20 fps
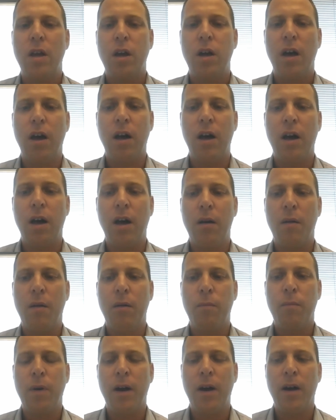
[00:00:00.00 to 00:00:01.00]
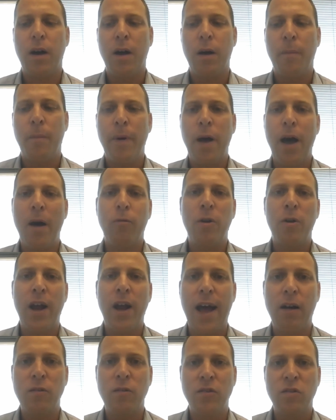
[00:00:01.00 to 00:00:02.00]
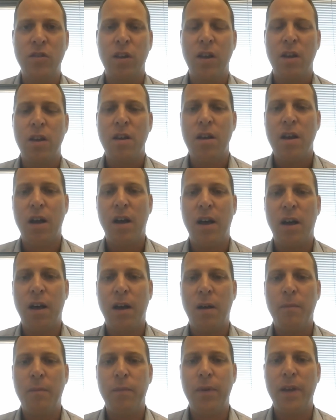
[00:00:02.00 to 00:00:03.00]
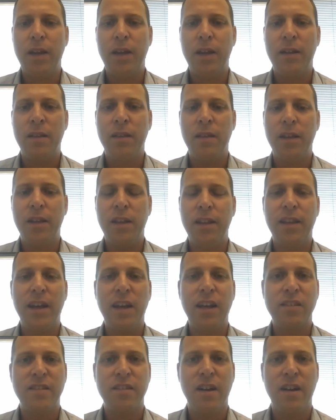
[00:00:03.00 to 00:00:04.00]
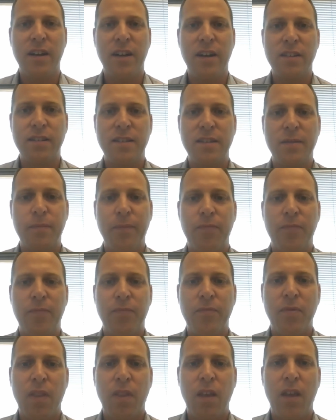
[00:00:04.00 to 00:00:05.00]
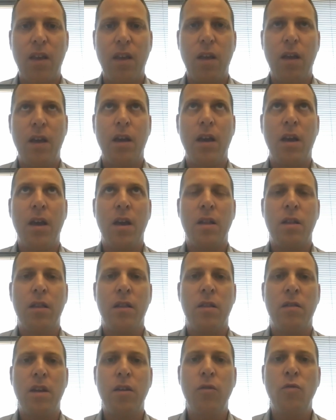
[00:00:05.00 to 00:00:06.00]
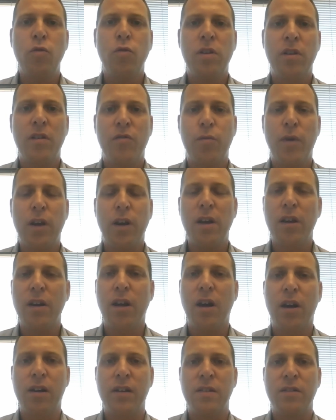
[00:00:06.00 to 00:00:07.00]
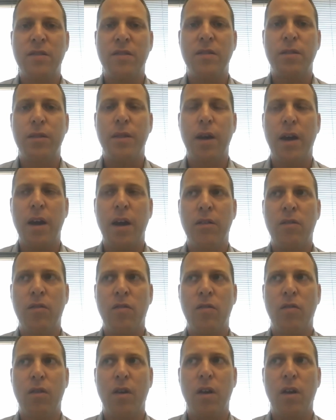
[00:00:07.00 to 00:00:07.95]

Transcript: powerhouse in data science. And Intuit has recognized that